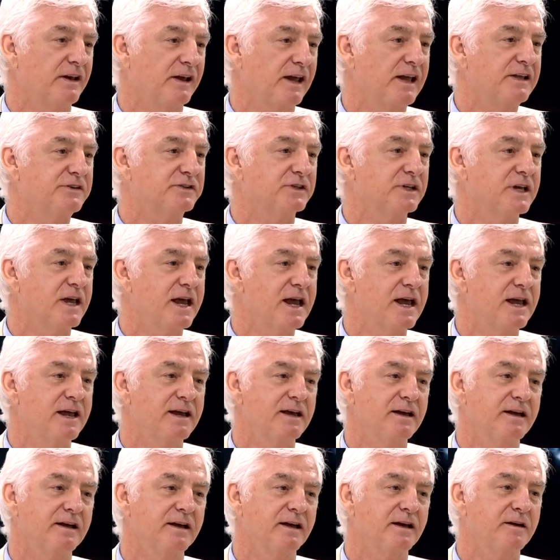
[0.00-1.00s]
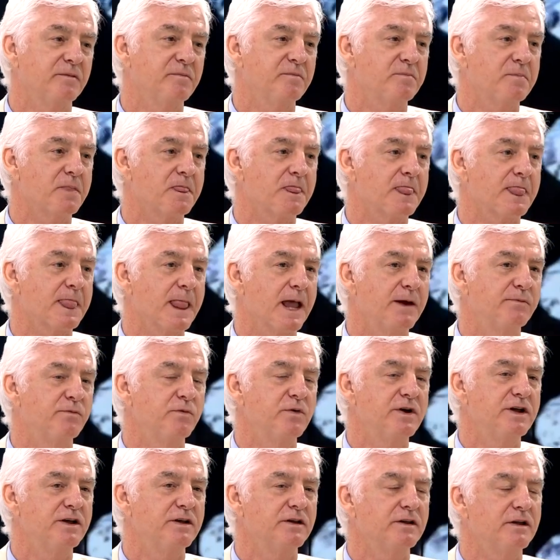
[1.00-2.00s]
it's a
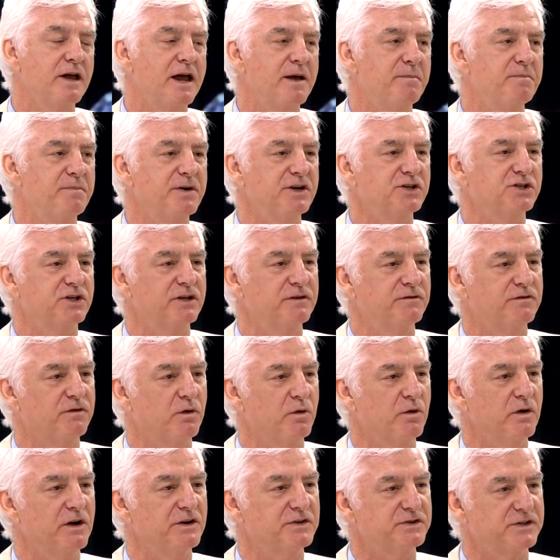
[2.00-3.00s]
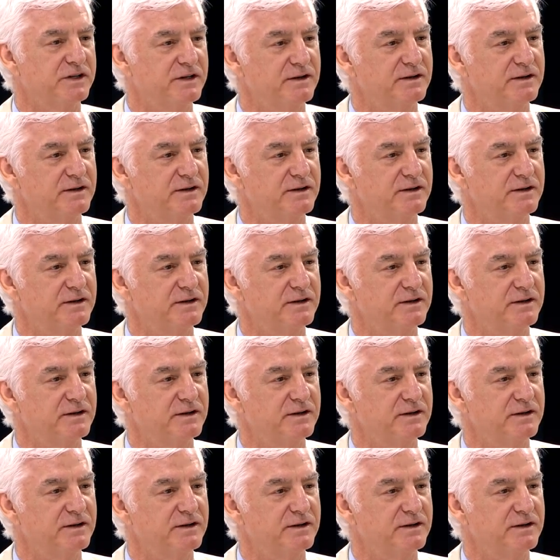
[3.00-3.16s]
real ambition for us.